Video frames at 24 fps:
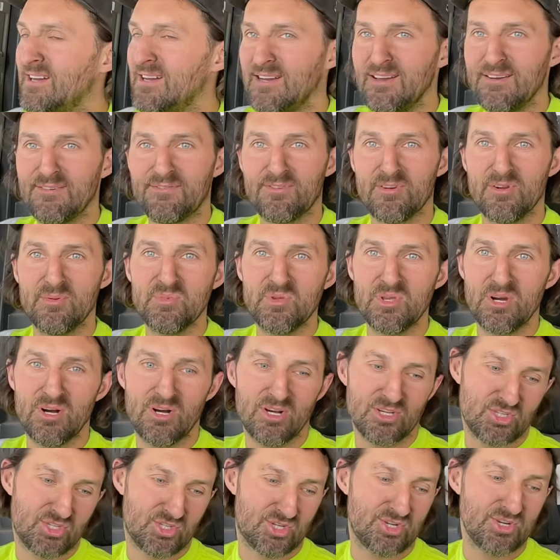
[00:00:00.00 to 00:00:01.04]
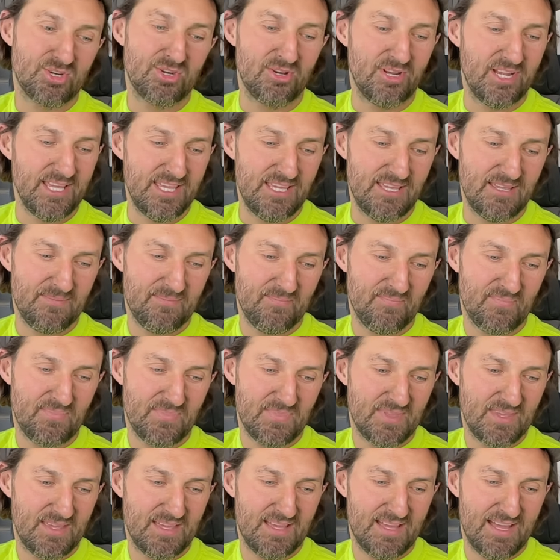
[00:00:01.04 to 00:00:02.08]
from yours truly
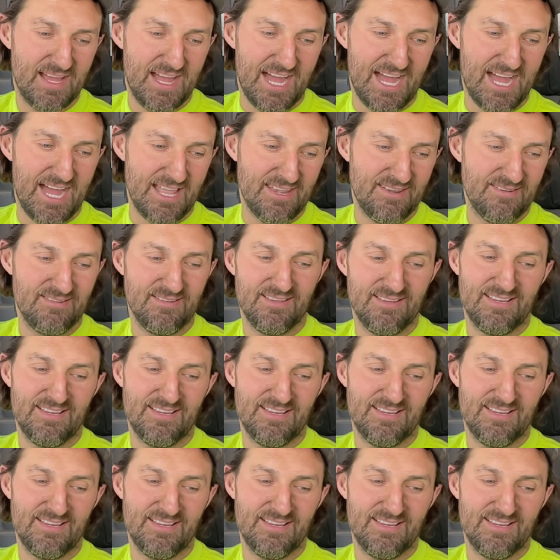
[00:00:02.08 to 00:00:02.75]
and